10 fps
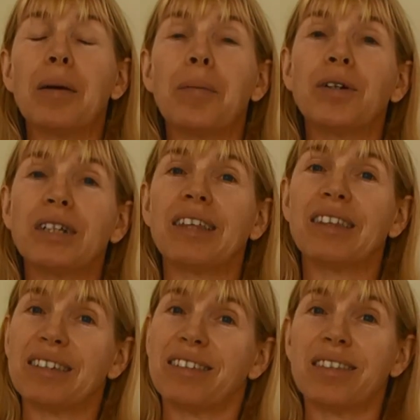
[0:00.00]
putting
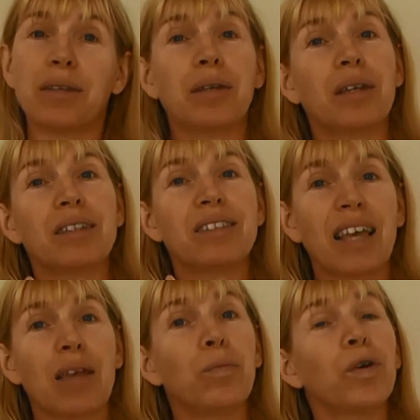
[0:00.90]
this
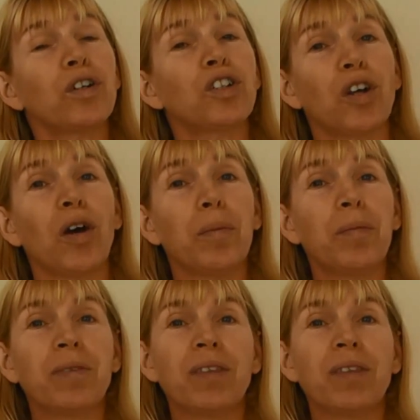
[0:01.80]
same workshop